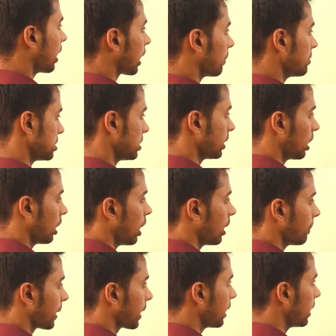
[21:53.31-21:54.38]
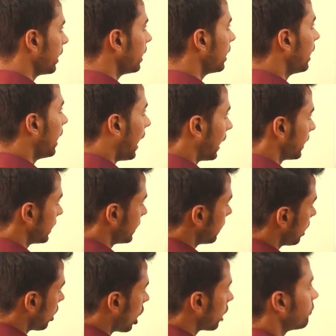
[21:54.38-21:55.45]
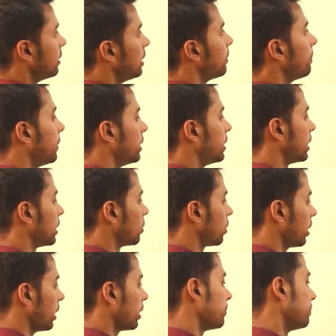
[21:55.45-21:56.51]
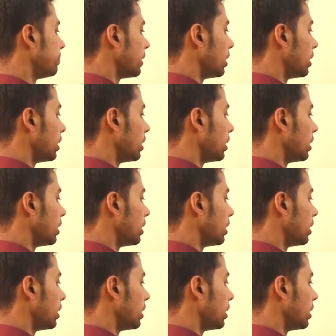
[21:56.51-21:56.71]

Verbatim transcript: Law Commission under Lord Macaulay, under Lord William Bentinck. Okay.